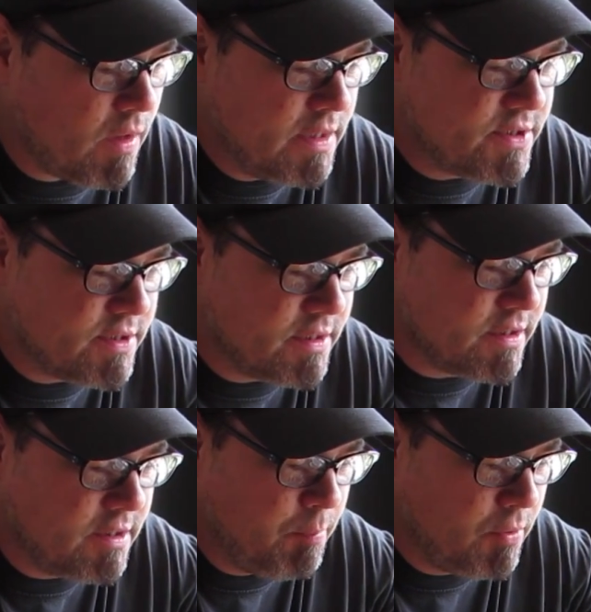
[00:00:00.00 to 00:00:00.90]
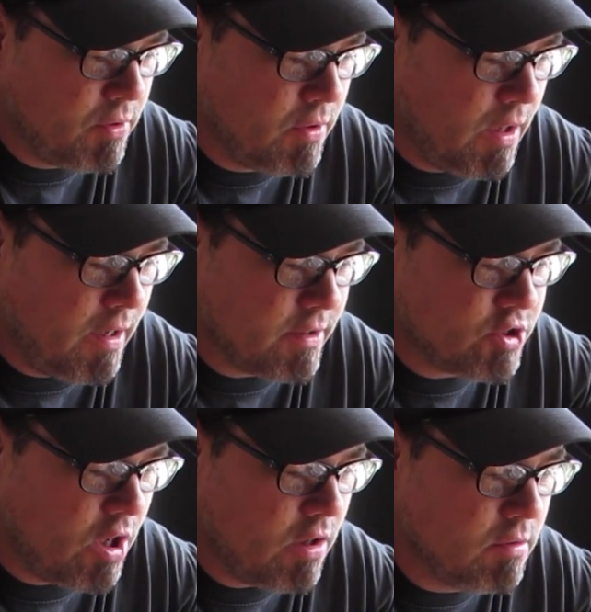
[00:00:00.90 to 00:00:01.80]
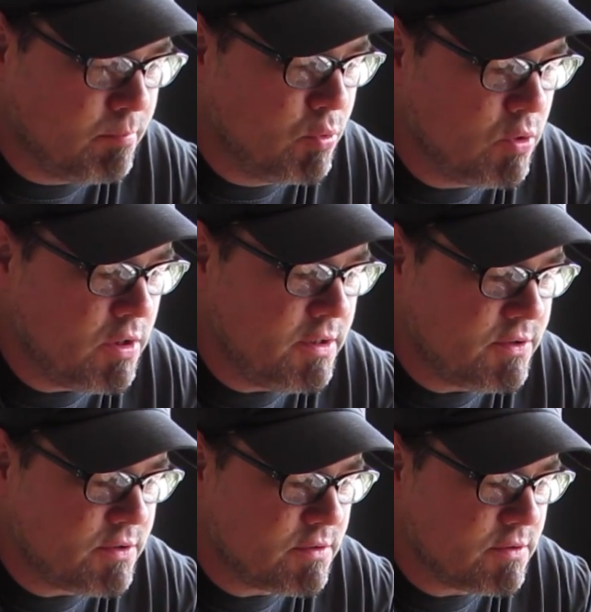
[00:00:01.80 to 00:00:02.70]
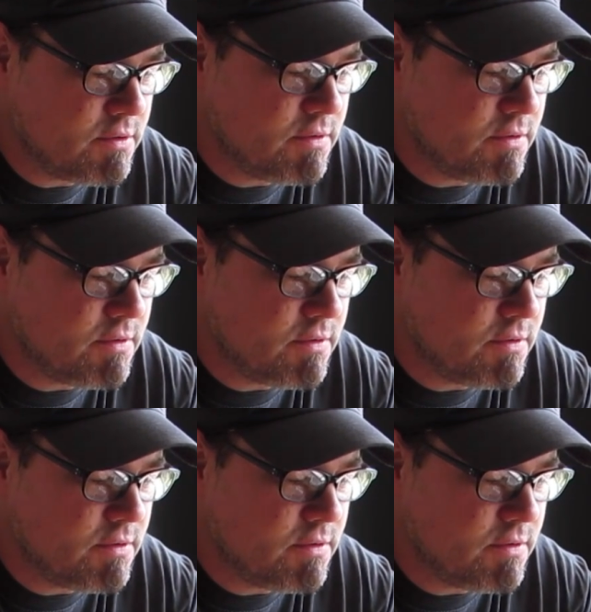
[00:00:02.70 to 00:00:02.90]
He sent a couple chocolate bootlas.